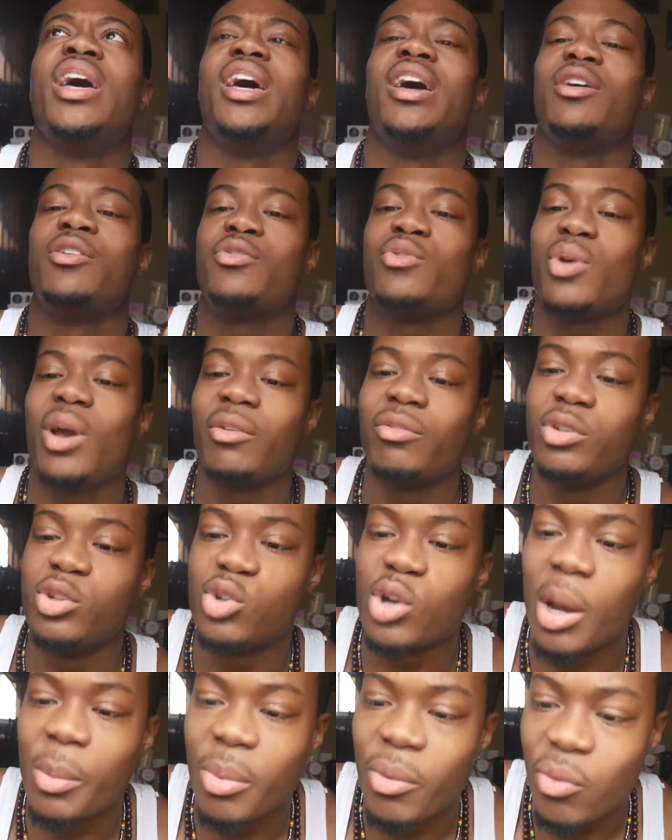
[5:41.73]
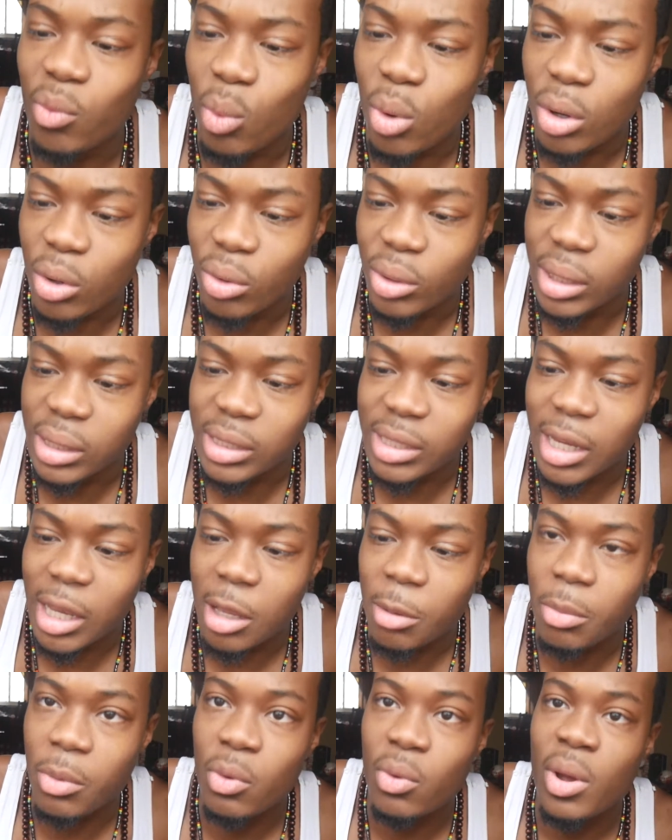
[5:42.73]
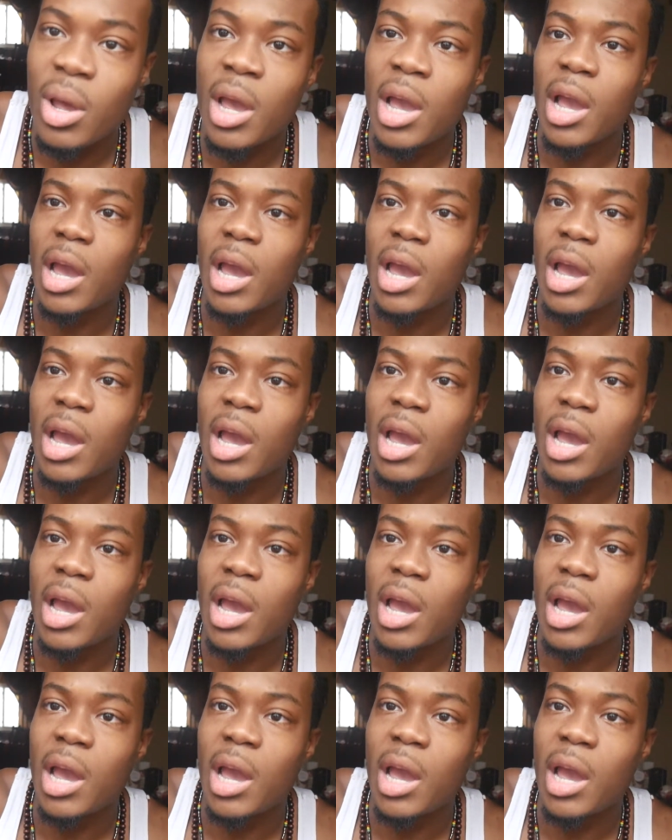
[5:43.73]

if you have a drop of water on the table,